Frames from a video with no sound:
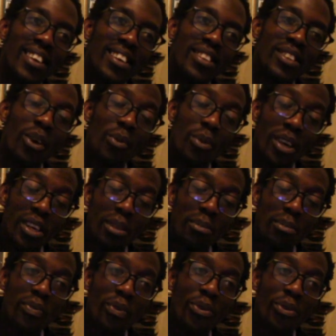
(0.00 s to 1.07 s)
No, we're gonna
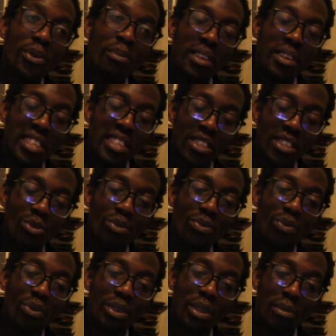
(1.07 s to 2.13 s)
be 40 minutes. Let's do
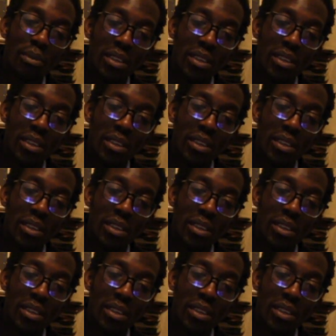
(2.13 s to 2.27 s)
40 minutes.